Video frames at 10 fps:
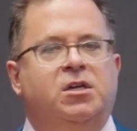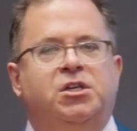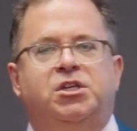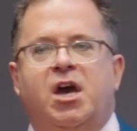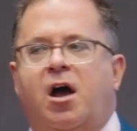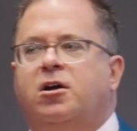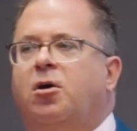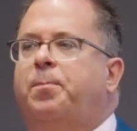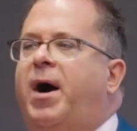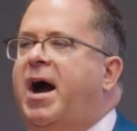younger
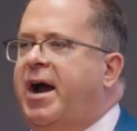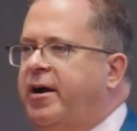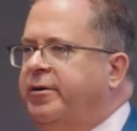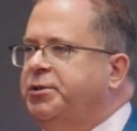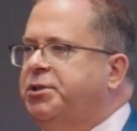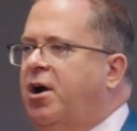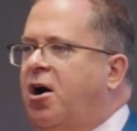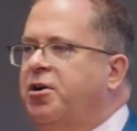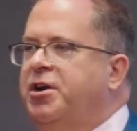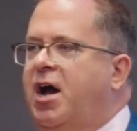buyers
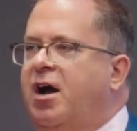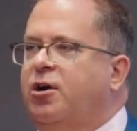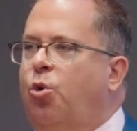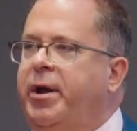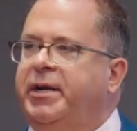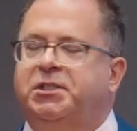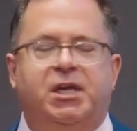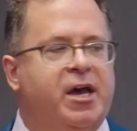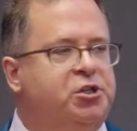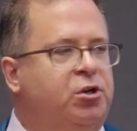are not going to
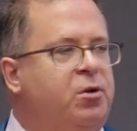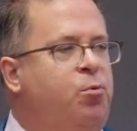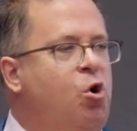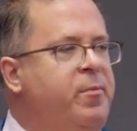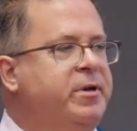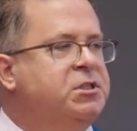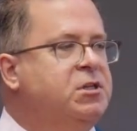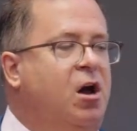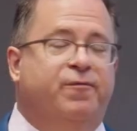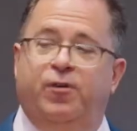schedule an appointment to
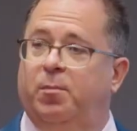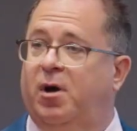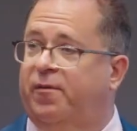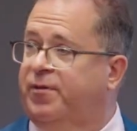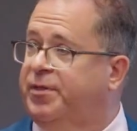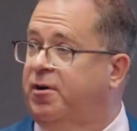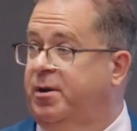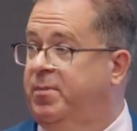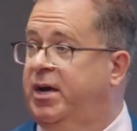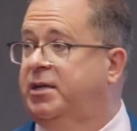talk football for 30
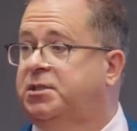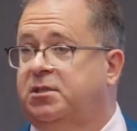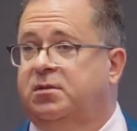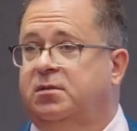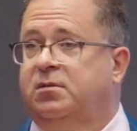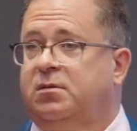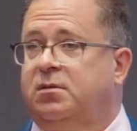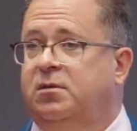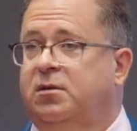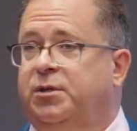minutes.
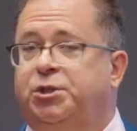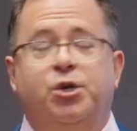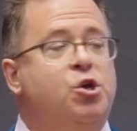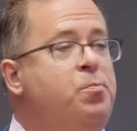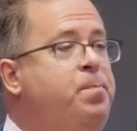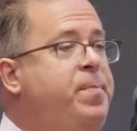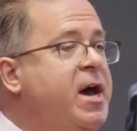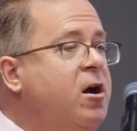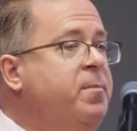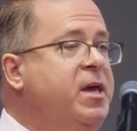So you
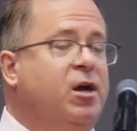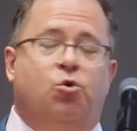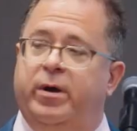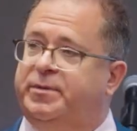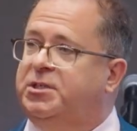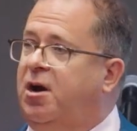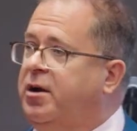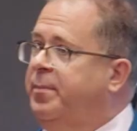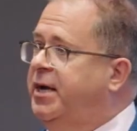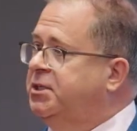better be equipped to talk
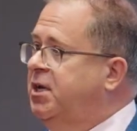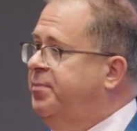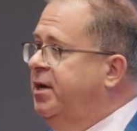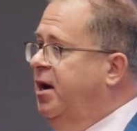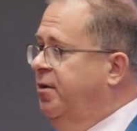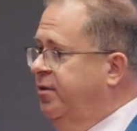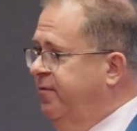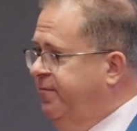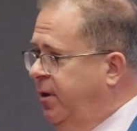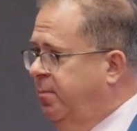about something other than
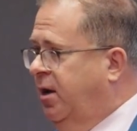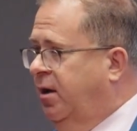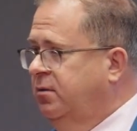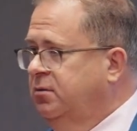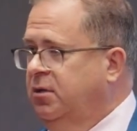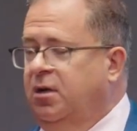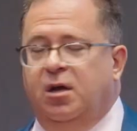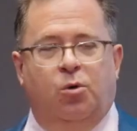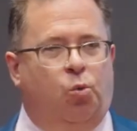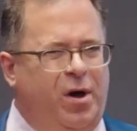football.
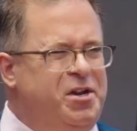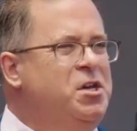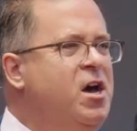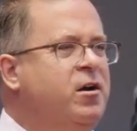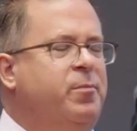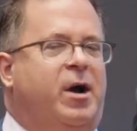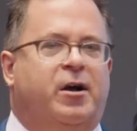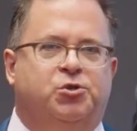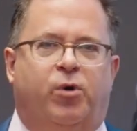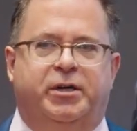What do younger
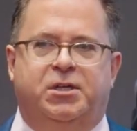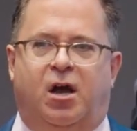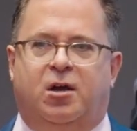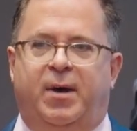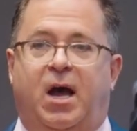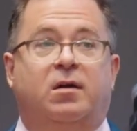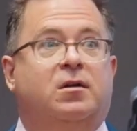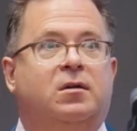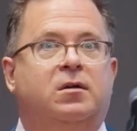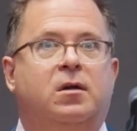buyers want to talk about?
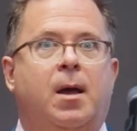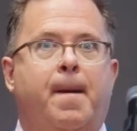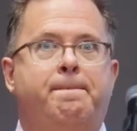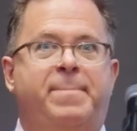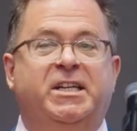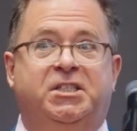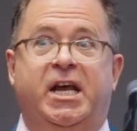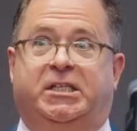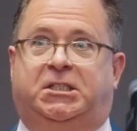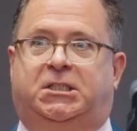
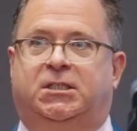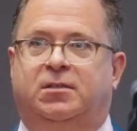Business.